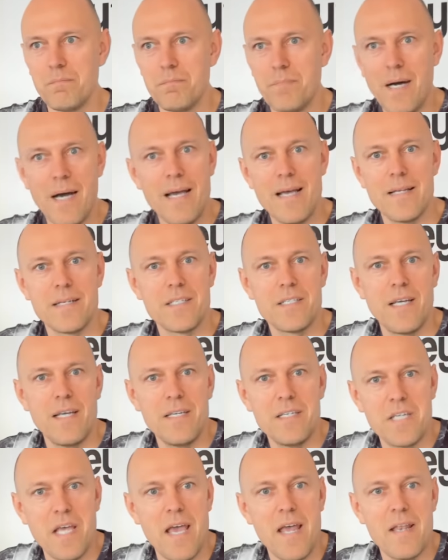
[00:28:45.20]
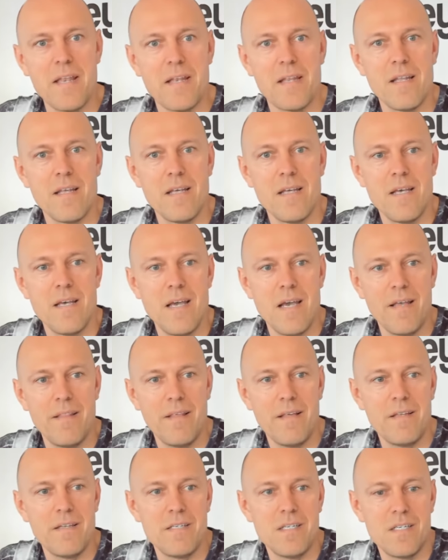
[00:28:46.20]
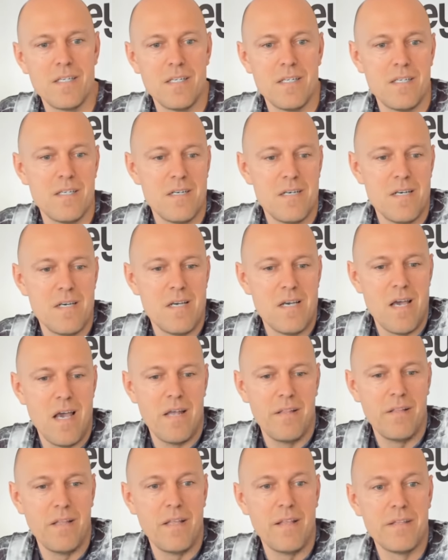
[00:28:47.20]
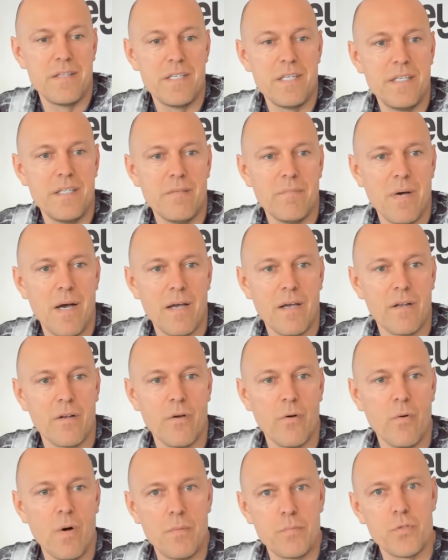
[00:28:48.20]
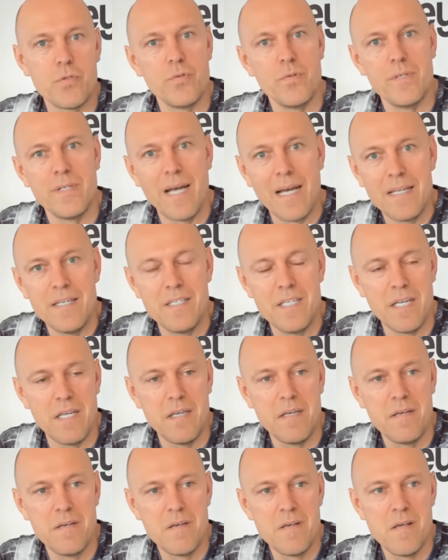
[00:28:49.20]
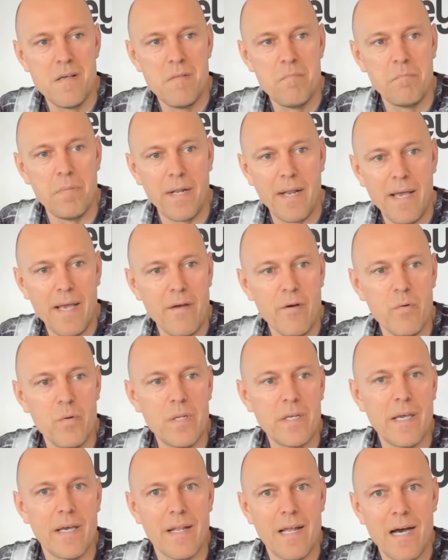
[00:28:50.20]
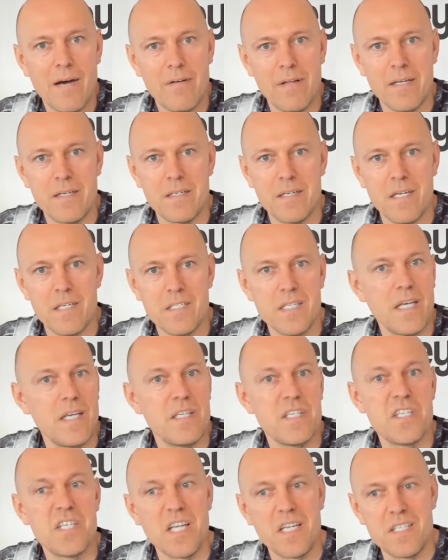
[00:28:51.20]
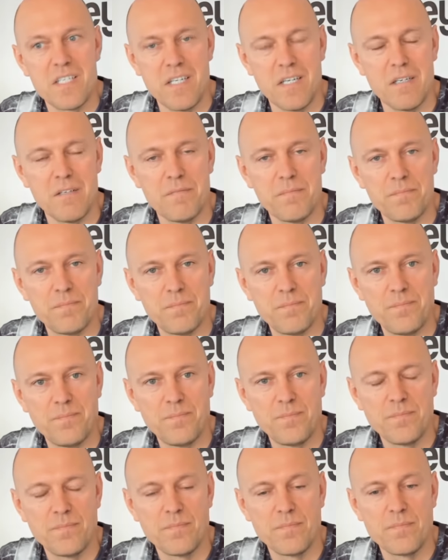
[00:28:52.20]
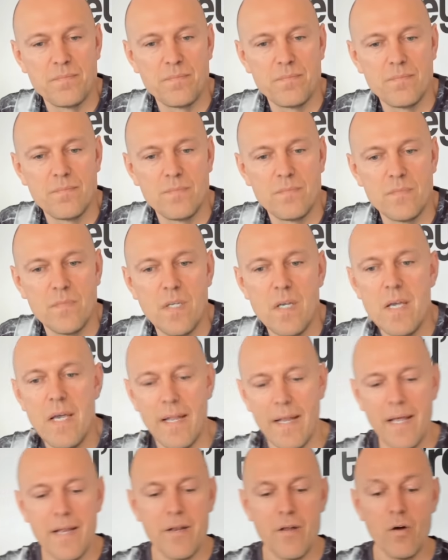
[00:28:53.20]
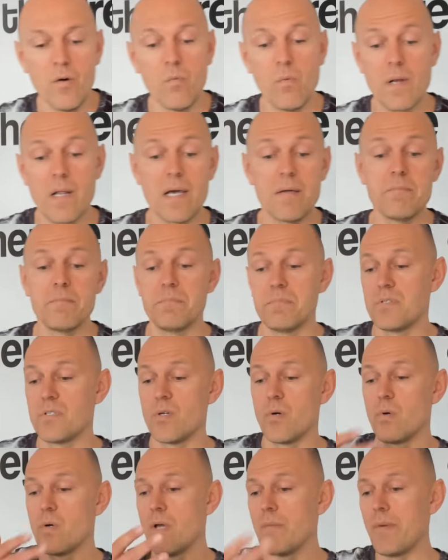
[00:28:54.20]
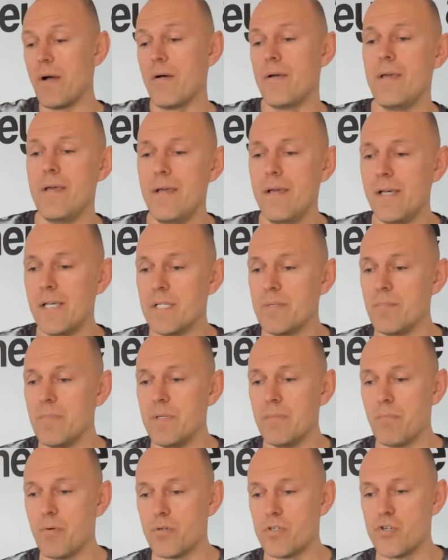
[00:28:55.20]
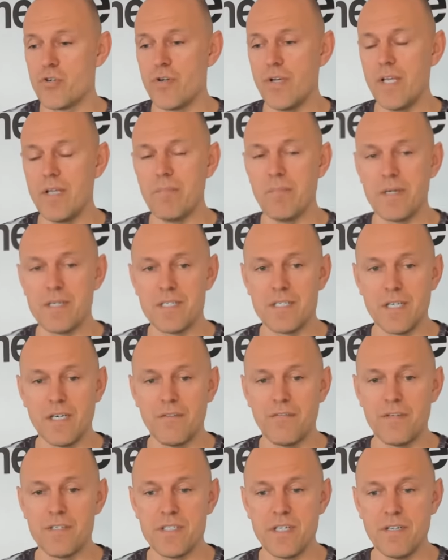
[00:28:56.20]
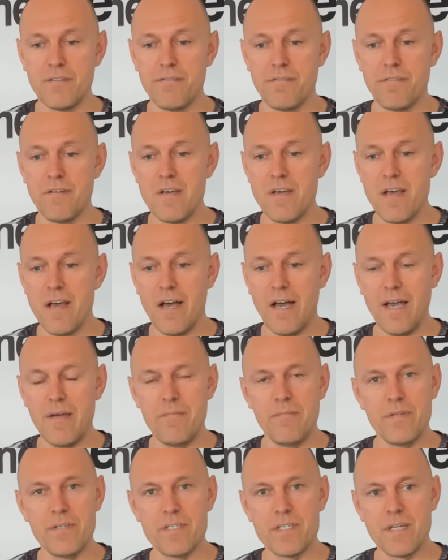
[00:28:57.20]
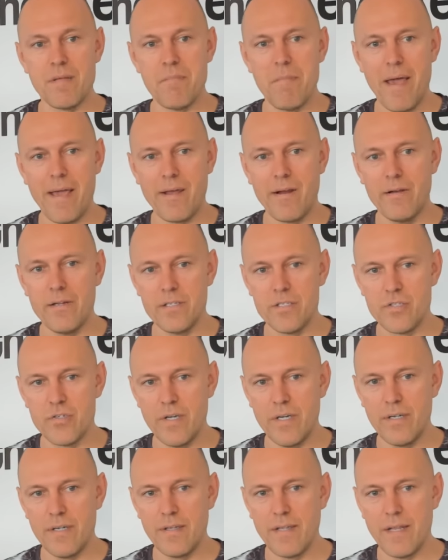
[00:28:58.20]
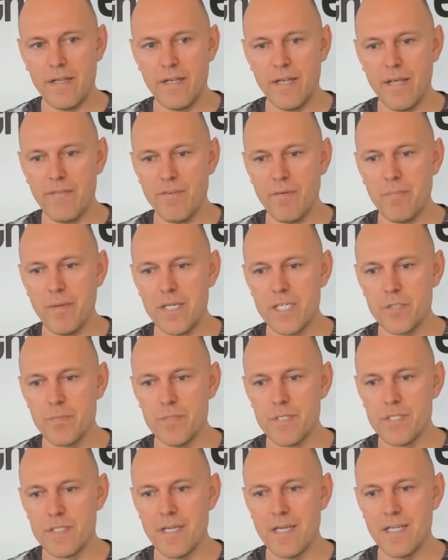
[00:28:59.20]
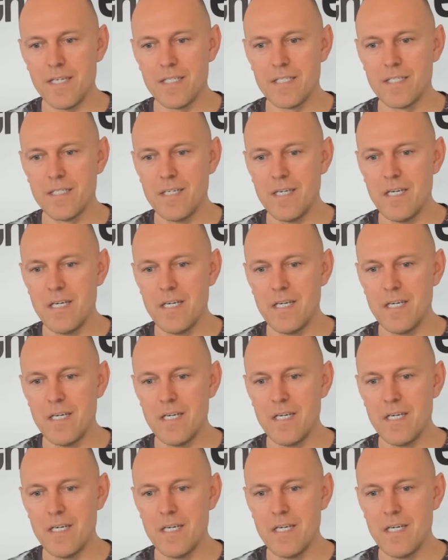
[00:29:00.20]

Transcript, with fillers: buy at, say, ten and then, and then see the market go up to ninety, but I only get out at, say, sixty. And I know what I'm talking about here is me portraying myself as if I am this immaculate trader that never makes mistakes.